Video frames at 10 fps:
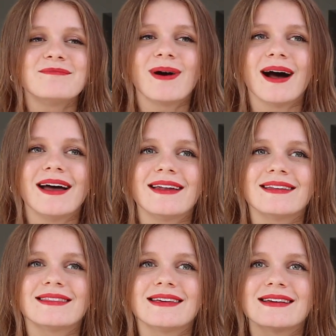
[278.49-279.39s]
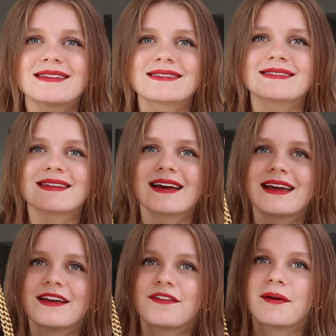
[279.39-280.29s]
But this,
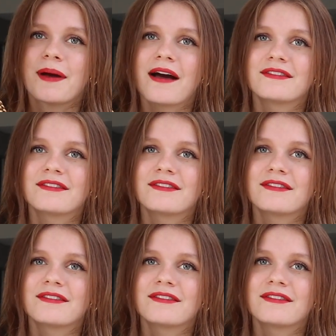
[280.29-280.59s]
if I'm